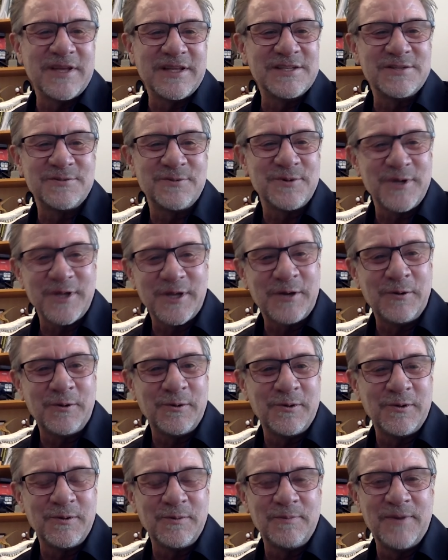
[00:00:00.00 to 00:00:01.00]
that's really
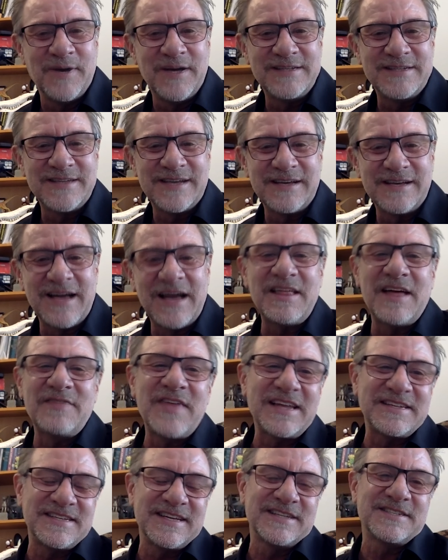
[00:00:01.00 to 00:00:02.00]
cool. But uh, I,
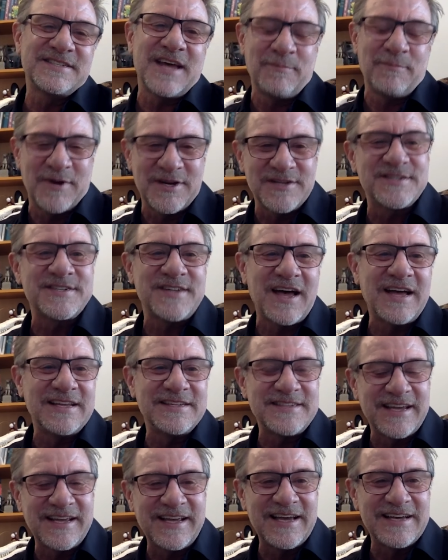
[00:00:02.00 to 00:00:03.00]
that's the excitement of
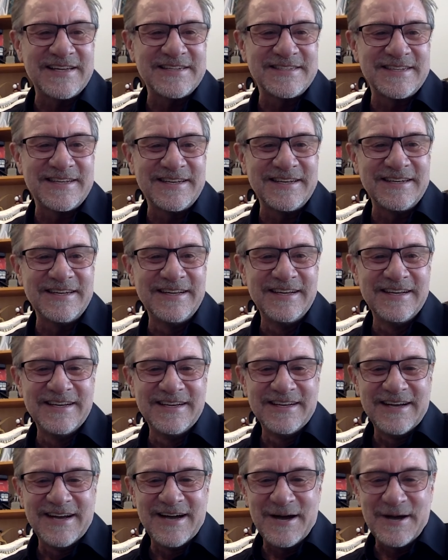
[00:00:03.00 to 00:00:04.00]
science, I guess. And
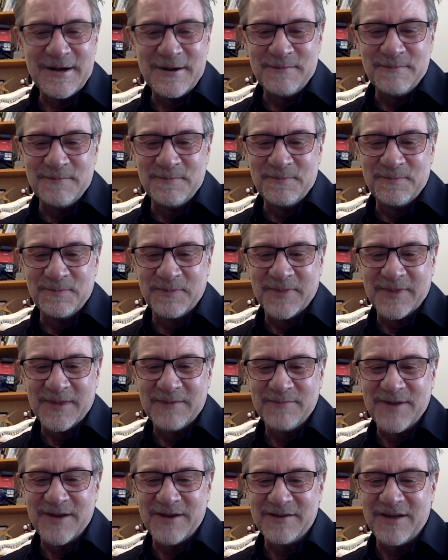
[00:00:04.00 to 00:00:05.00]
um,
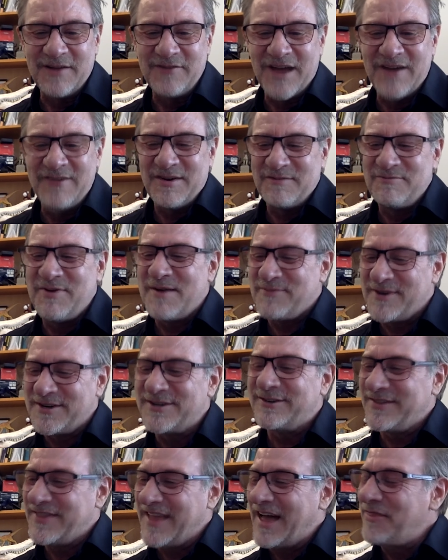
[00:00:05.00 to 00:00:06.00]
I'll, I remember
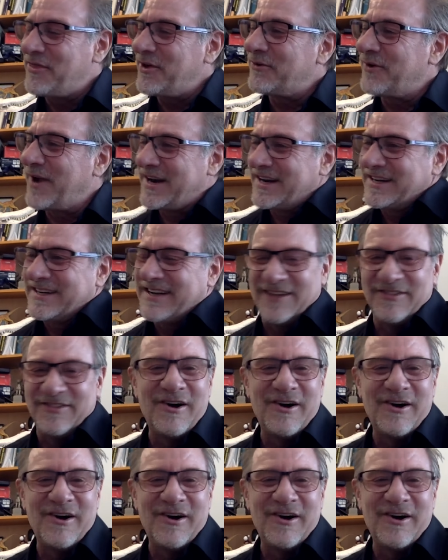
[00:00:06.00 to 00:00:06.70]
doing that, though, running down the